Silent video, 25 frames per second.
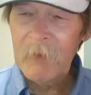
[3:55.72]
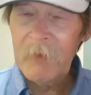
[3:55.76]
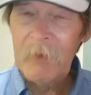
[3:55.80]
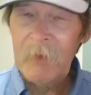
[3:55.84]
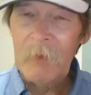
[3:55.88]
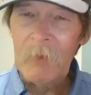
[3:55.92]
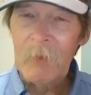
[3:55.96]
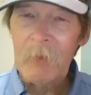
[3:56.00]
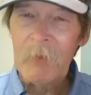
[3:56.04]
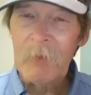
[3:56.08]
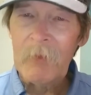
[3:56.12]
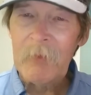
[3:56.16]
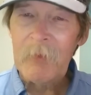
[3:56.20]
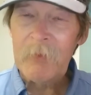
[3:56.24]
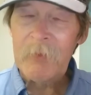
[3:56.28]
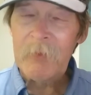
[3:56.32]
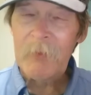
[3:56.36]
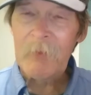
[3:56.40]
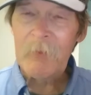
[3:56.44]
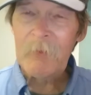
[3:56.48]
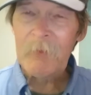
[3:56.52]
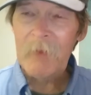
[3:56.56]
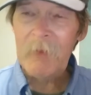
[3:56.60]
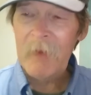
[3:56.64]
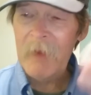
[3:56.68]
the only
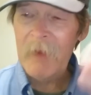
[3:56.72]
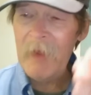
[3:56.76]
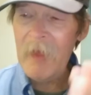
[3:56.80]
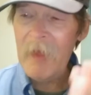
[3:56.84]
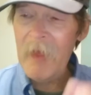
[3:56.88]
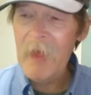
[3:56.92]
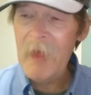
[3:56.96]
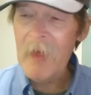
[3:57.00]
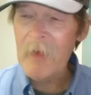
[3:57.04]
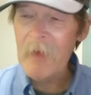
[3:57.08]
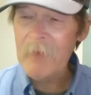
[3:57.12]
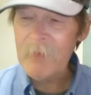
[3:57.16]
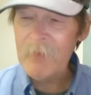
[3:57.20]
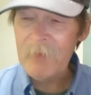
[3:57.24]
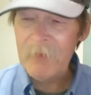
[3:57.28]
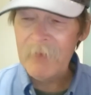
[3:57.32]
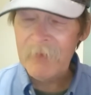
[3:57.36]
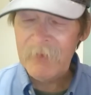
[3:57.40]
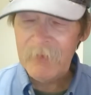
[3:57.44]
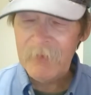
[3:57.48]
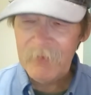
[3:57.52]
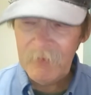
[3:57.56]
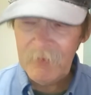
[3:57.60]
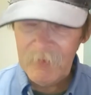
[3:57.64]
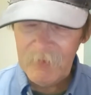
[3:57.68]
phone I have
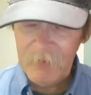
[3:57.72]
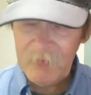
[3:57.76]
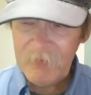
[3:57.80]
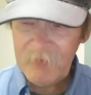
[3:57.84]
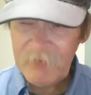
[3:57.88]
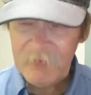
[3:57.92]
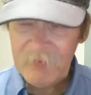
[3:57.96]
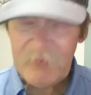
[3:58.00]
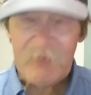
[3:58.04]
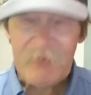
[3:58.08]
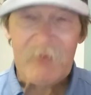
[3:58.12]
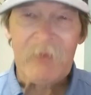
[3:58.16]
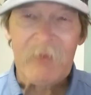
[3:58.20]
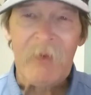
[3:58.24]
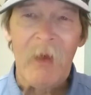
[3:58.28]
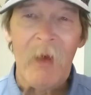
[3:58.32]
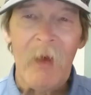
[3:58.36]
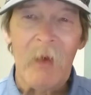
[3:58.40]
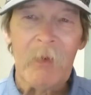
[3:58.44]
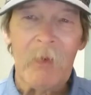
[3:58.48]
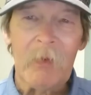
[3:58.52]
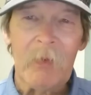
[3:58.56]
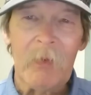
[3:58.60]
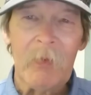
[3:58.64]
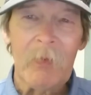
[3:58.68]
uses a
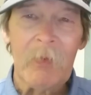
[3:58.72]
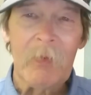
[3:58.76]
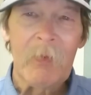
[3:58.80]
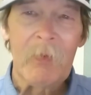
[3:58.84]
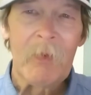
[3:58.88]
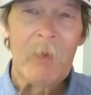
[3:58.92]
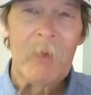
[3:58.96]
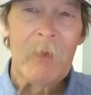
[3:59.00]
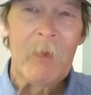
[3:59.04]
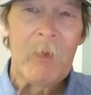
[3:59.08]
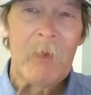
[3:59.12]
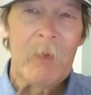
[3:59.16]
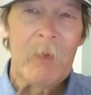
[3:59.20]
dongle